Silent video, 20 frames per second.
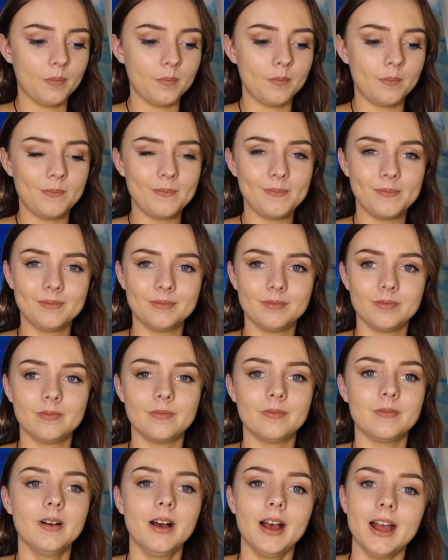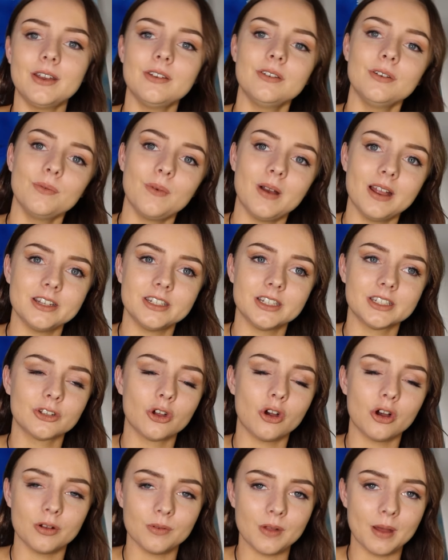don't know why I just
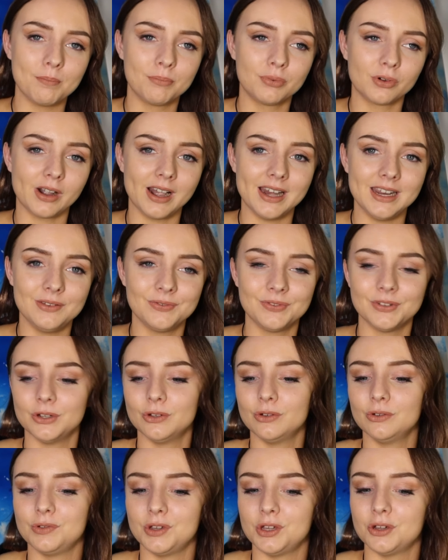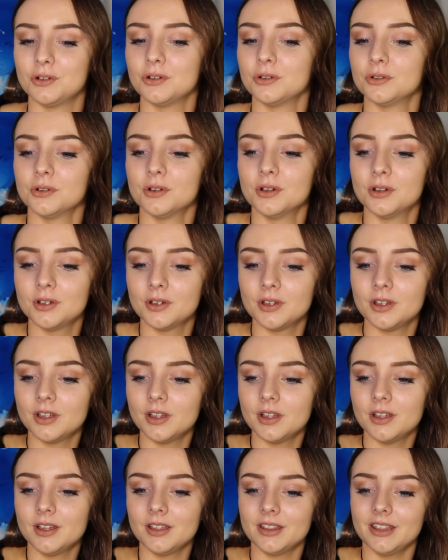got a brave new you.
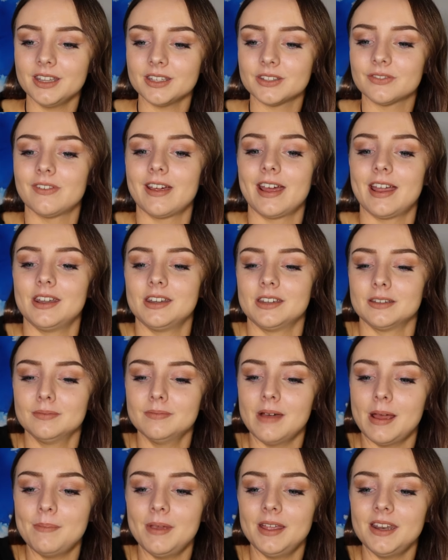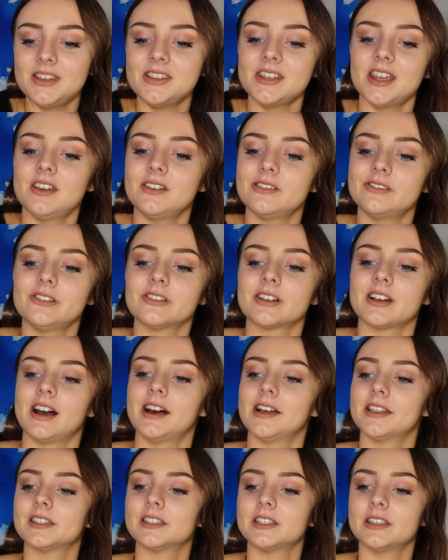That's random. I meditated on your
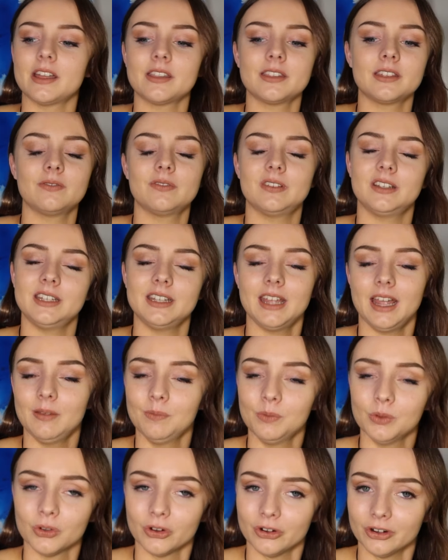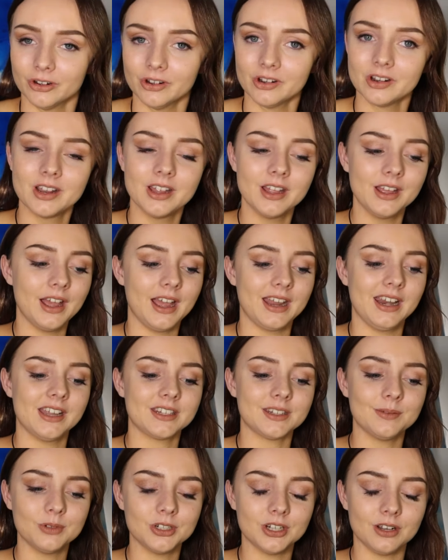cards, nothing really came through. And
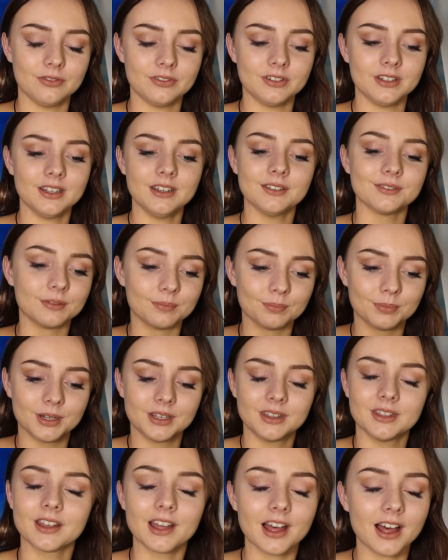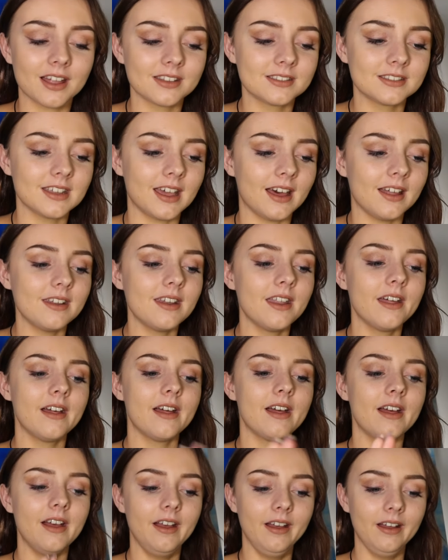as I'm shuffling and I'm putting the cards down,
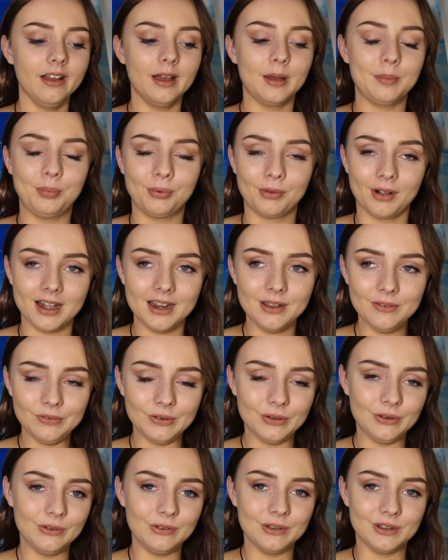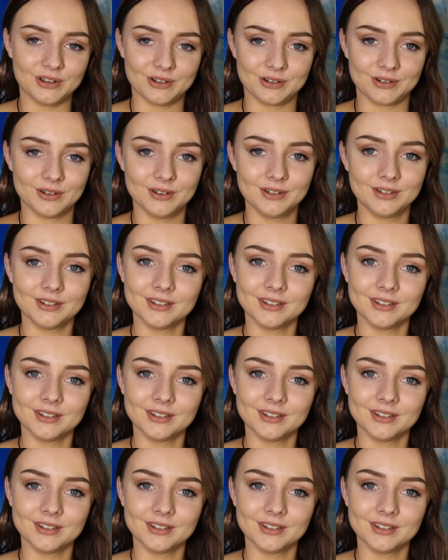a brave new you.